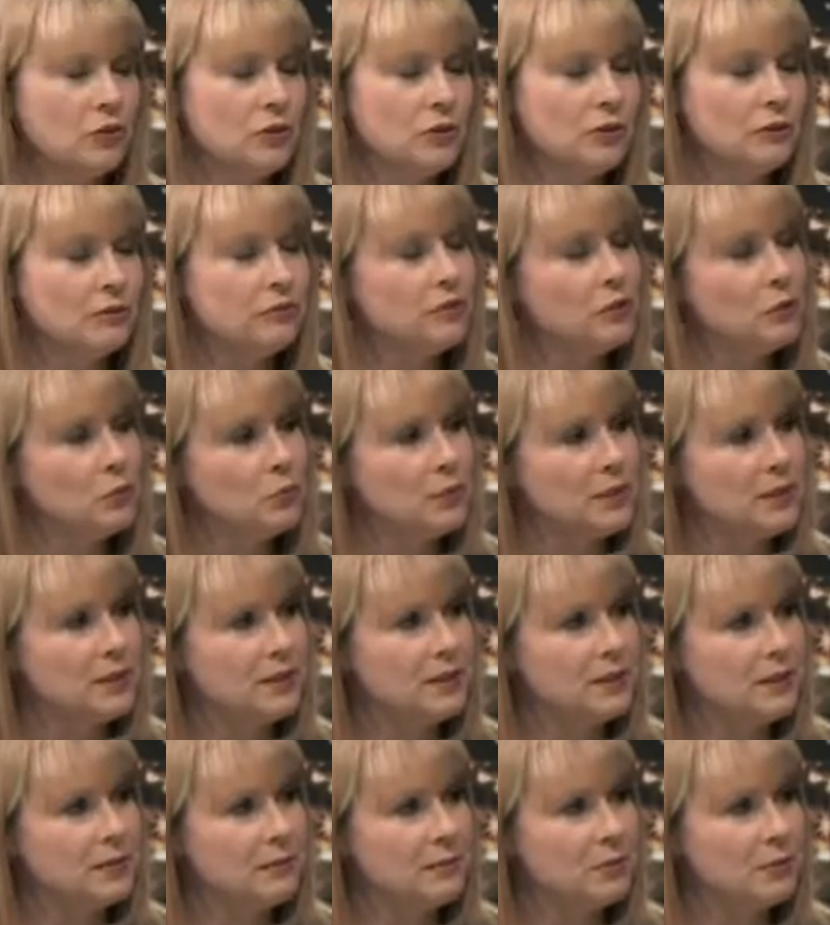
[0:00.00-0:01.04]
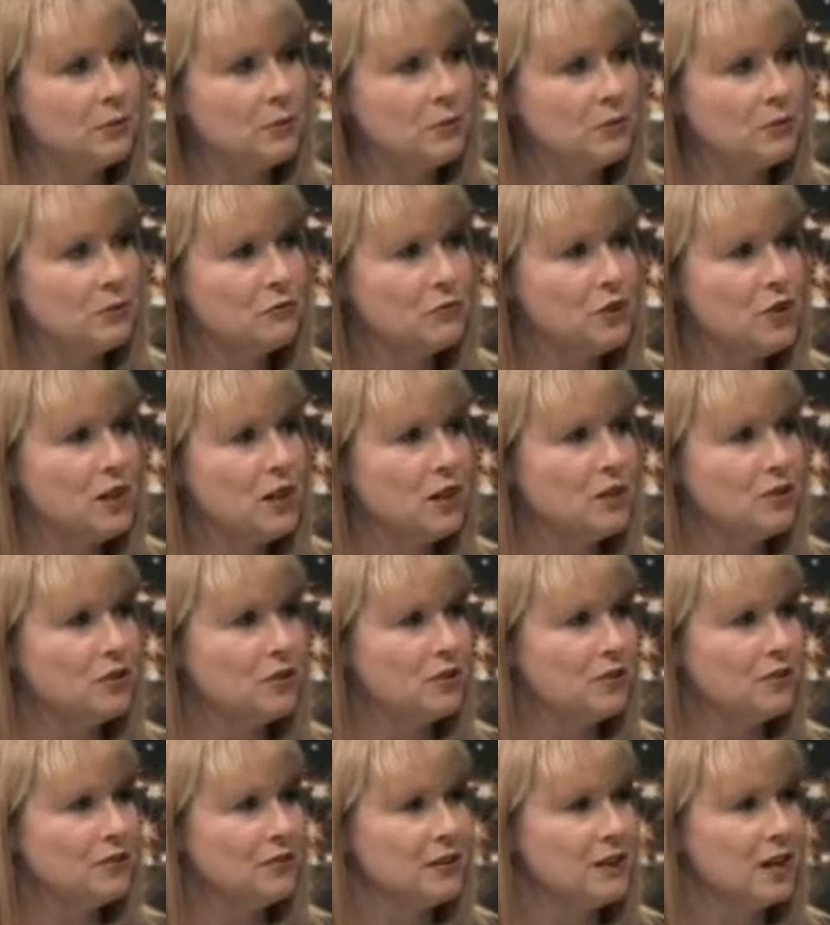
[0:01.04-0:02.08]
only a few weeks in, but what sort of
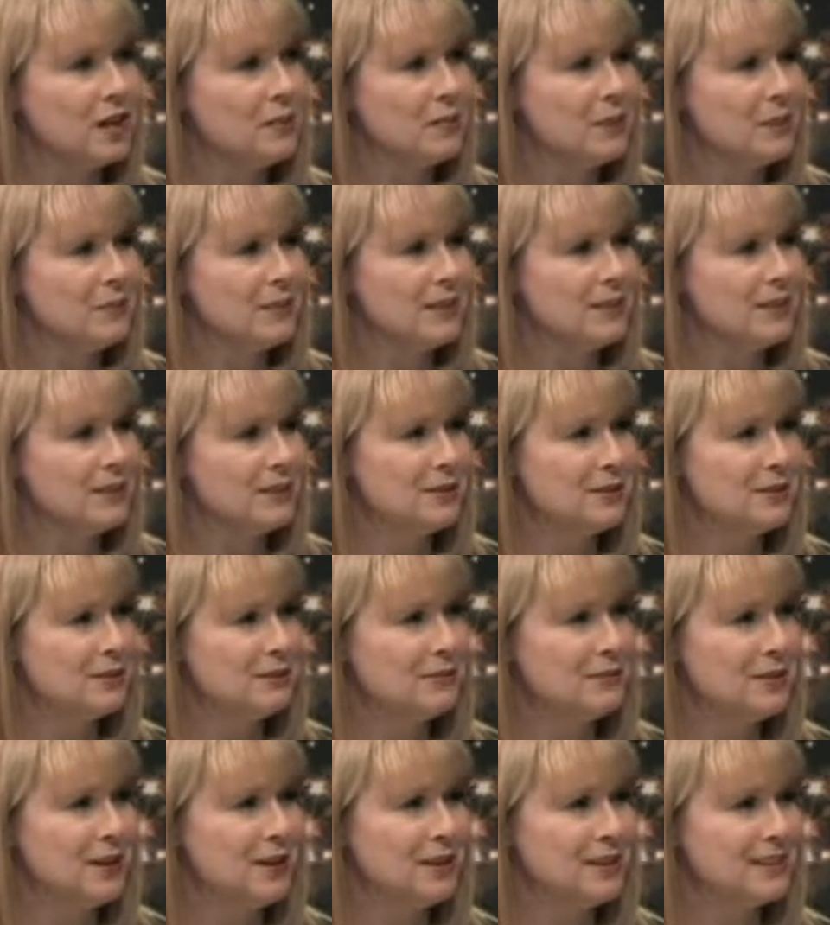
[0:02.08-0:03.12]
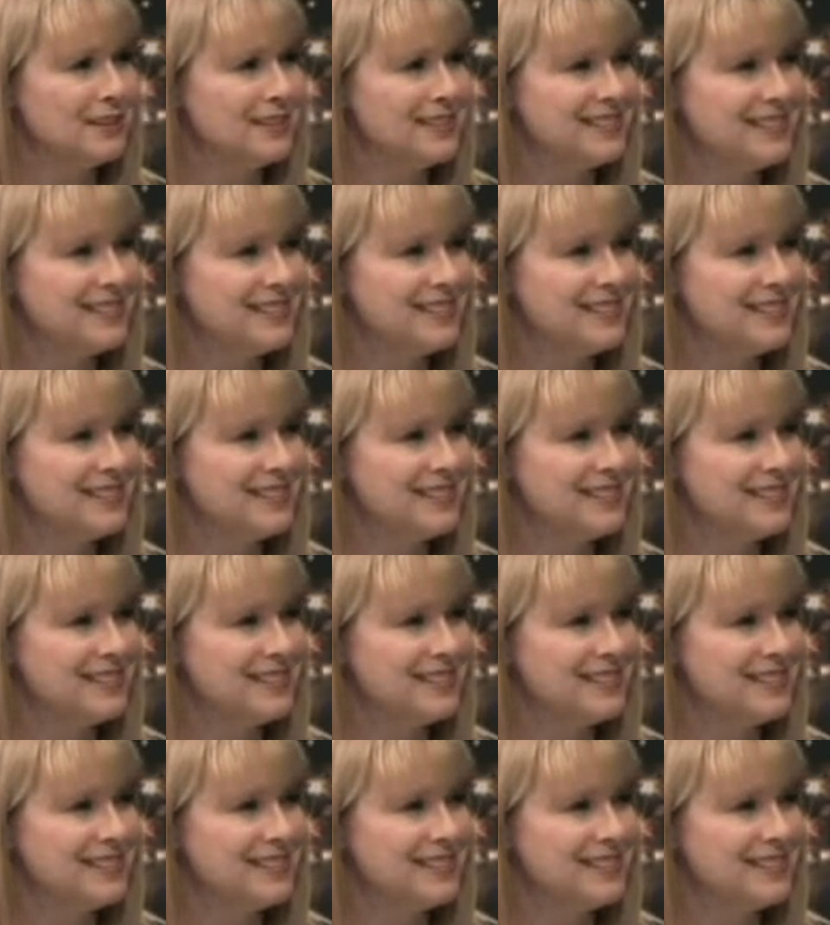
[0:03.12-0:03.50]
challenges have you come up against so far?